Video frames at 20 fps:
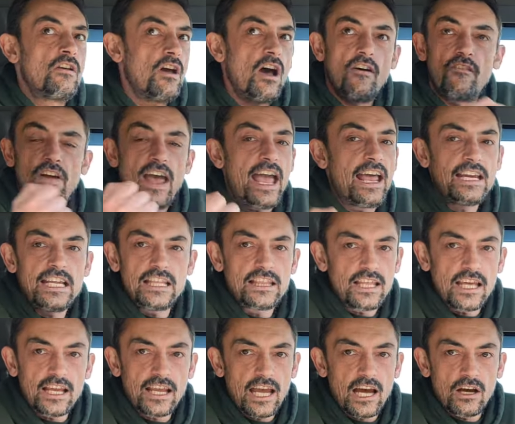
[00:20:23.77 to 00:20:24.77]
of
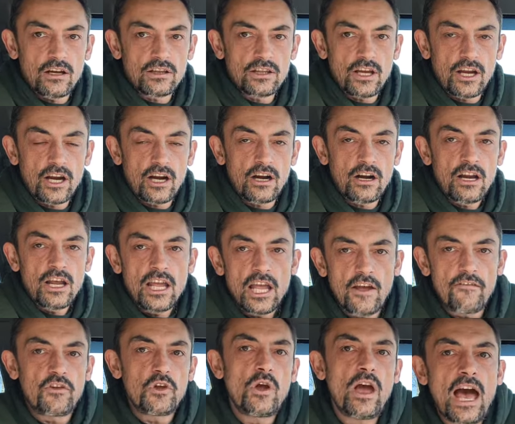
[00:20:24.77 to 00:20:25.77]
anything out there
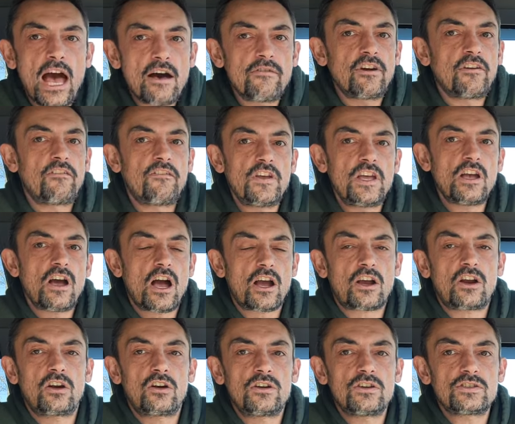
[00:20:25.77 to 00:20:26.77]
if you have a fiat
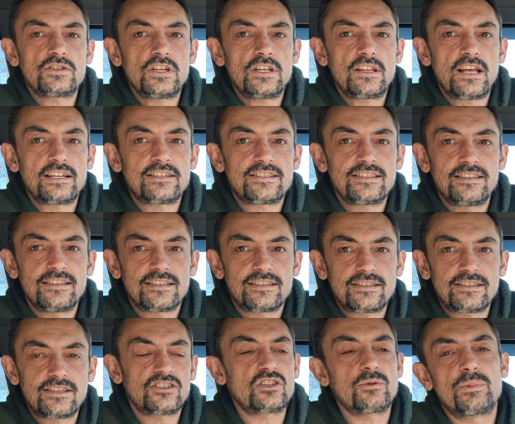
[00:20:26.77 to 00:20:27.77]
currency that's in the
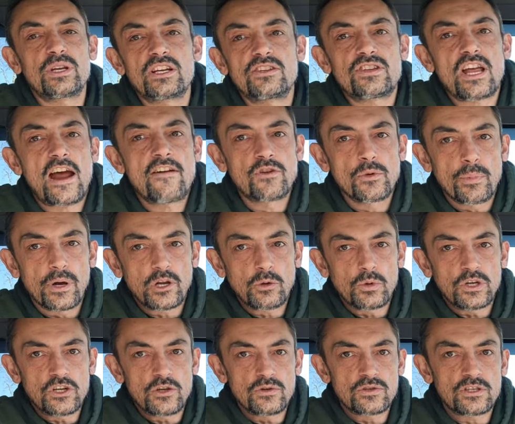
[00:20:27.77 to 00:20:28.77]
system because everybody
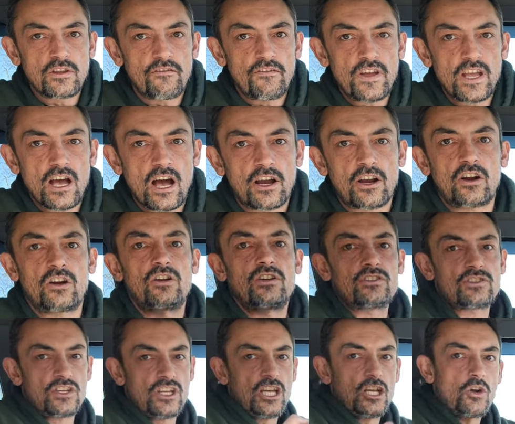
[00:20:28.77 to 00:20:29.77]
would use the fiat
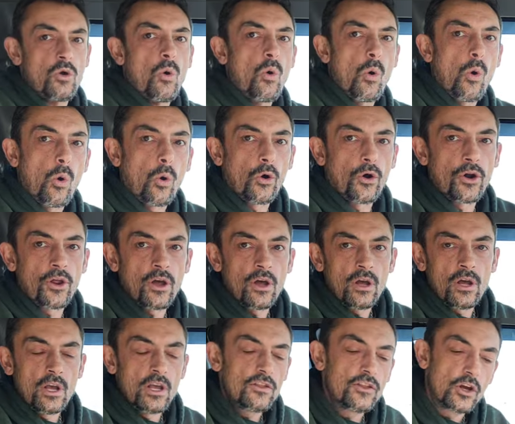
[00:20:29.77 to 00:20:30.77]
currency and hoard
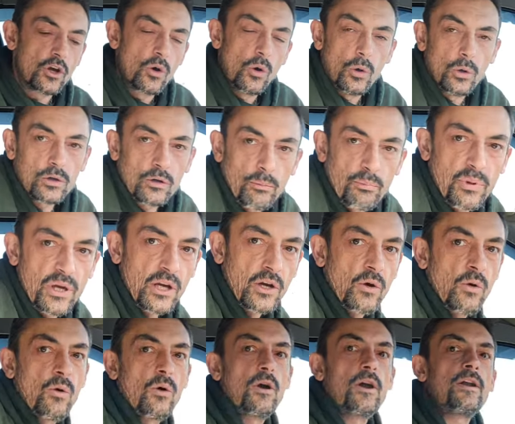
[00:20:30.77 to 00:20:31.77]
the gold or
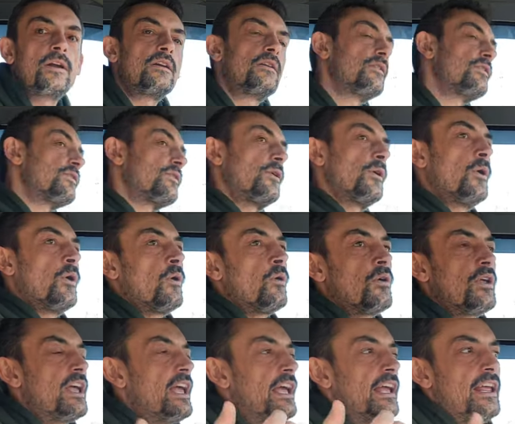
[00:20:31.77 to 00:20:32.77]
Bitcoin.
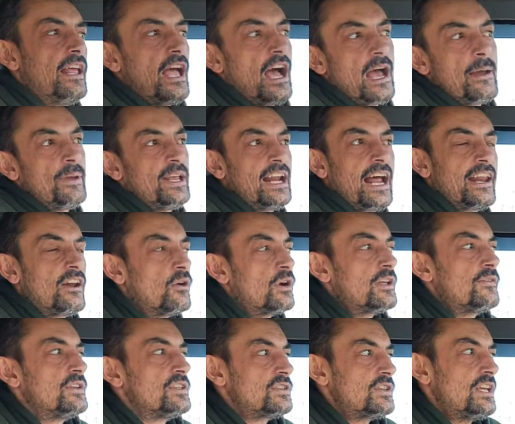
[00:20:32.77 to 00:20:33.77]
So, it, eh, I mean, I don't
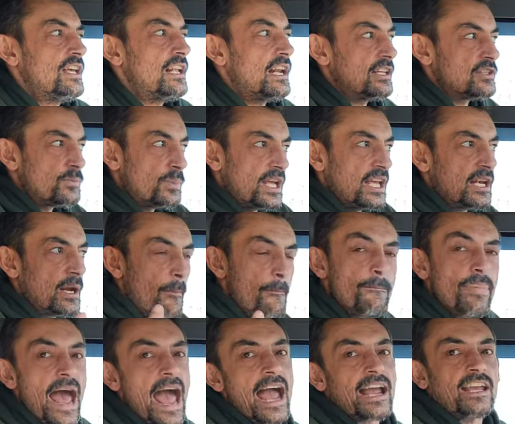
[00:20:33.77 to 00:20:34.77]
even see it as being a
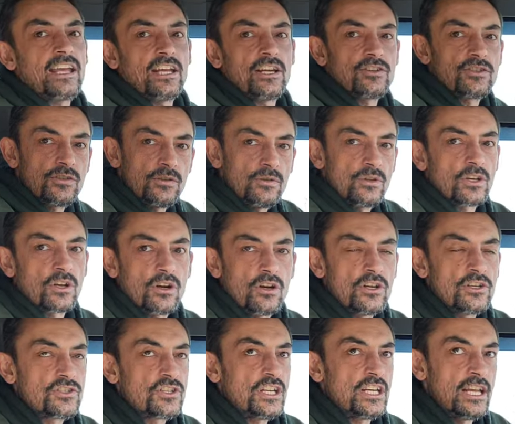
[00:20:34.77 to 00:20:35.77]
backing to the
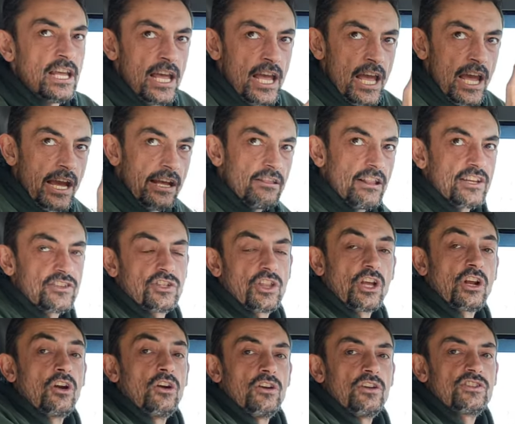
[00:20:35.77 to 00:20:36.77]
currency unless the
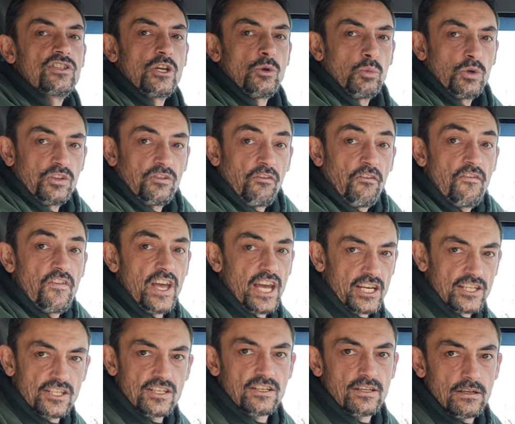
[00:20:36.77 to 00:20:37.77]
currency was
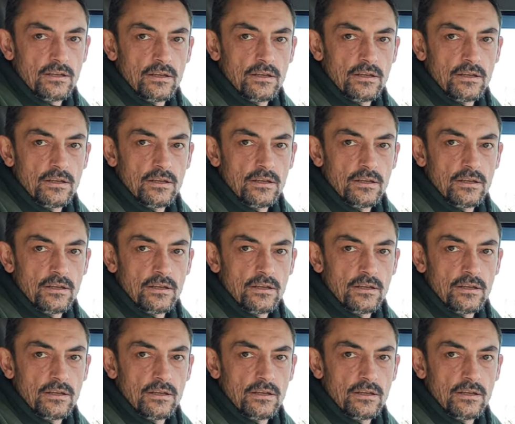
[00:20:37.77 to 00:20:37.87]
fixed,